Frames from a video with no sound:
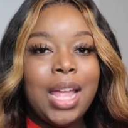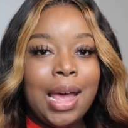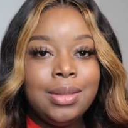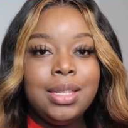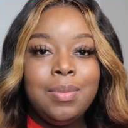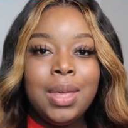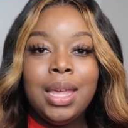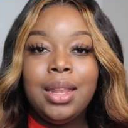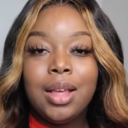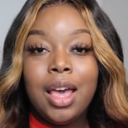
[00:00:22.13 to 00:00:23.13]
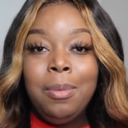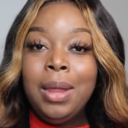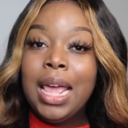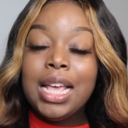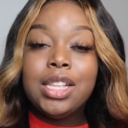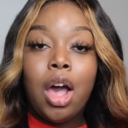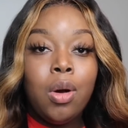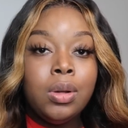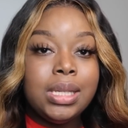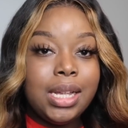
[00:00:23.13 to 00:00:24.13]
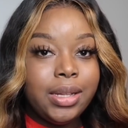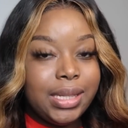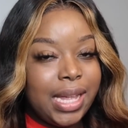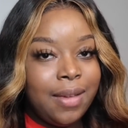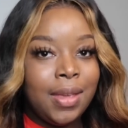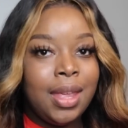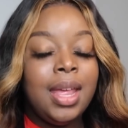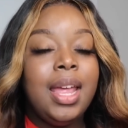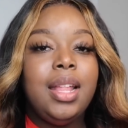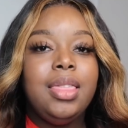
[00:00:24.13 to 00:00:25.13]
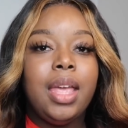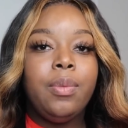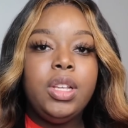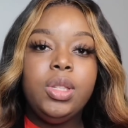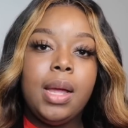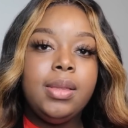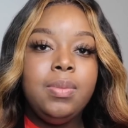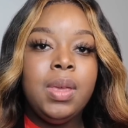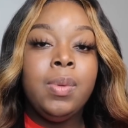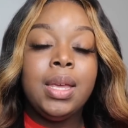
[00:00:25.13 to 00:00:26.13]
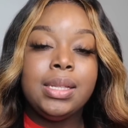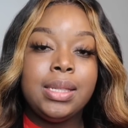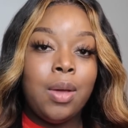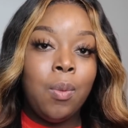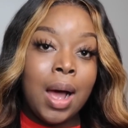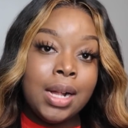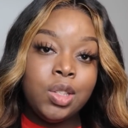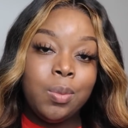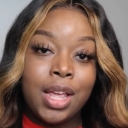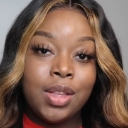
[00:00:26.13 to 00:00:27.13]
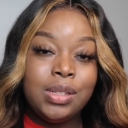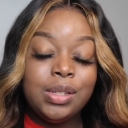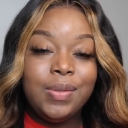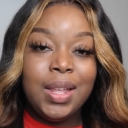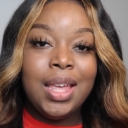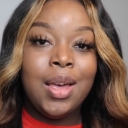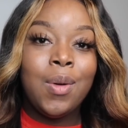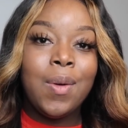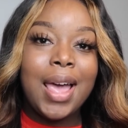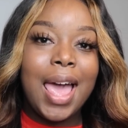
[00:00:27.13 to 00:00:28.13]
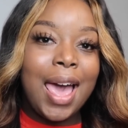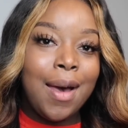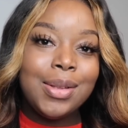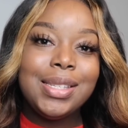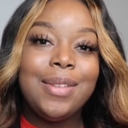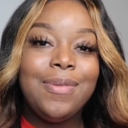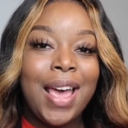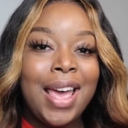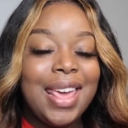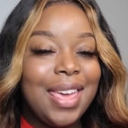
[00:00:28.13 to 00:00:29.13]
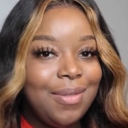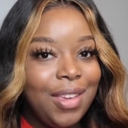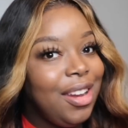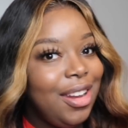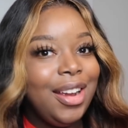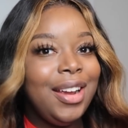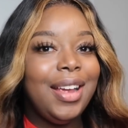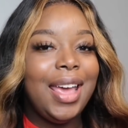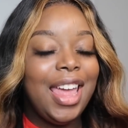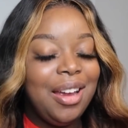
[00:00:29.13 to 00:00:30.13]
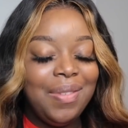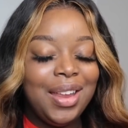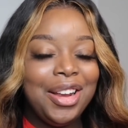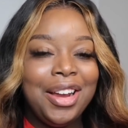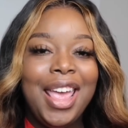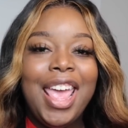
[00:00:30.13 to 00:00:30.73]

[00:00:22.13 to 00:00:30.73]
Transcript: out to me. The company is Wholesale 7. They reached out to me because they watched my YouTube video on how to find a vendor, a hair vendor,